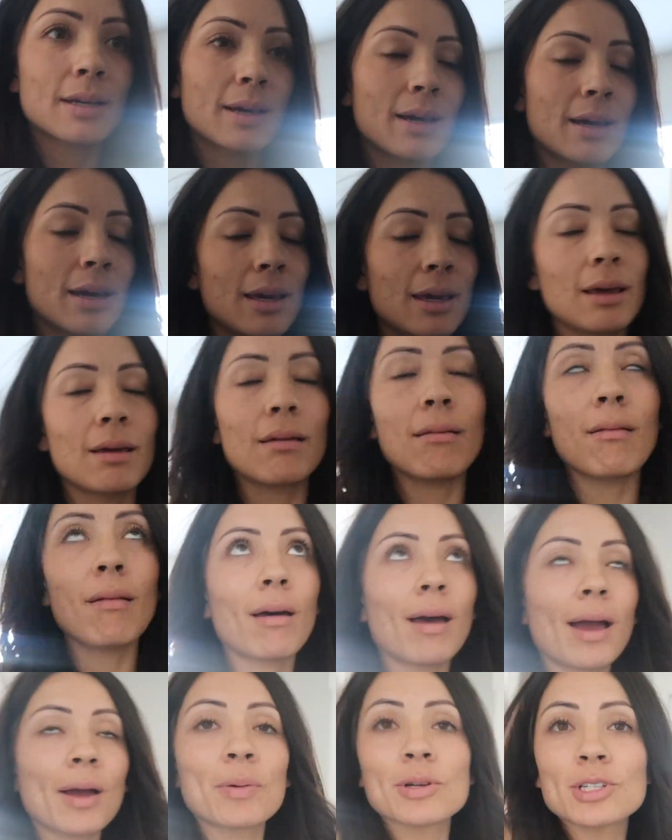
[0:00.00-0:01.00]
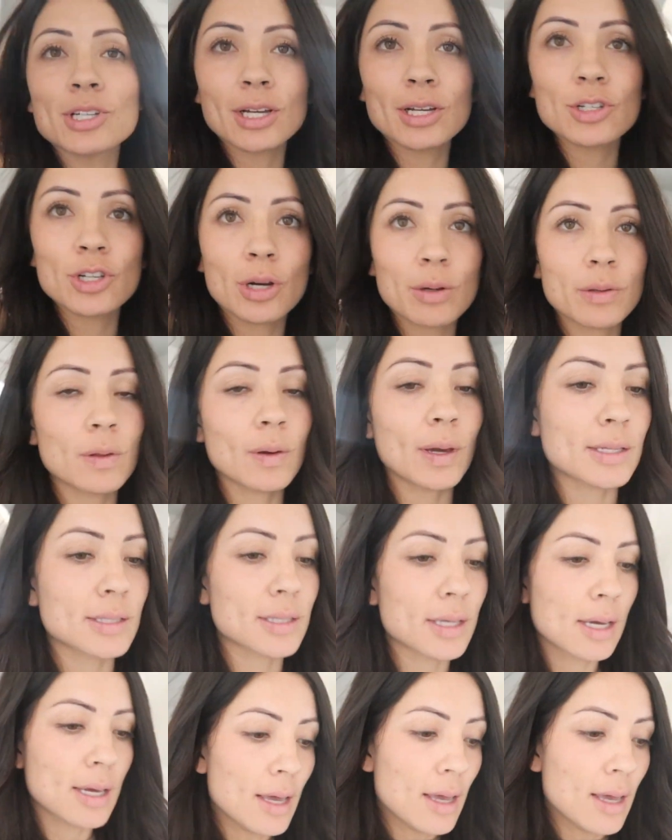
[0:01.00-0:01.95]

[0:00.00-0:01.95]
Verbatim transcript: I, oh, I wish I could share it with you guys.